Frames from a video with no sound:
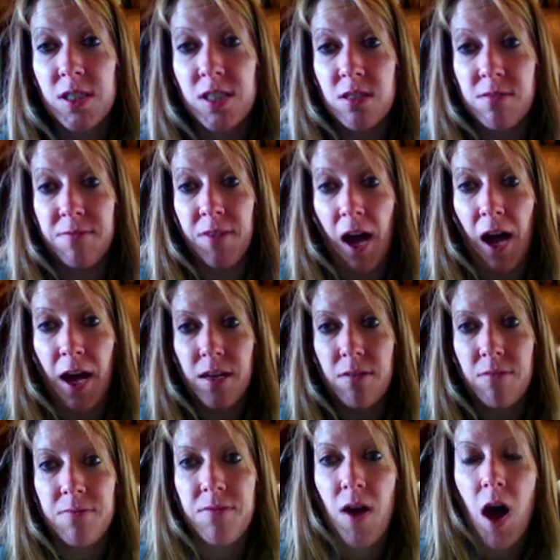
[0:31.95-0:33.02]

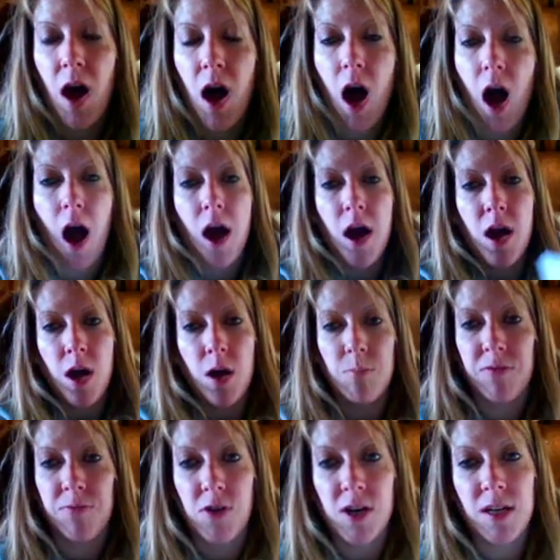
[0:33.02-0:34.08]
survive.
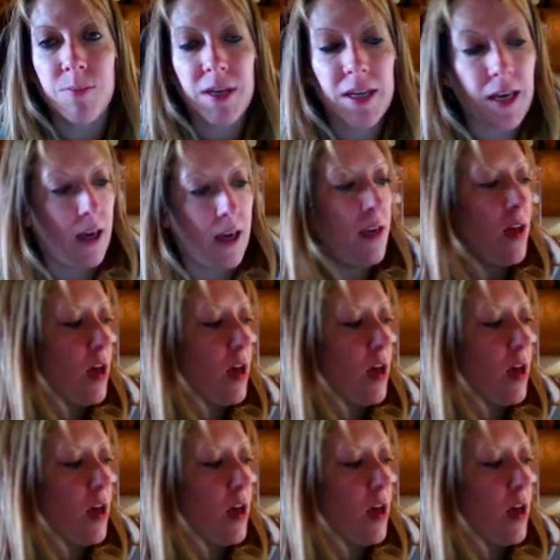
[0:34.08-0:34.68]
Before I begin,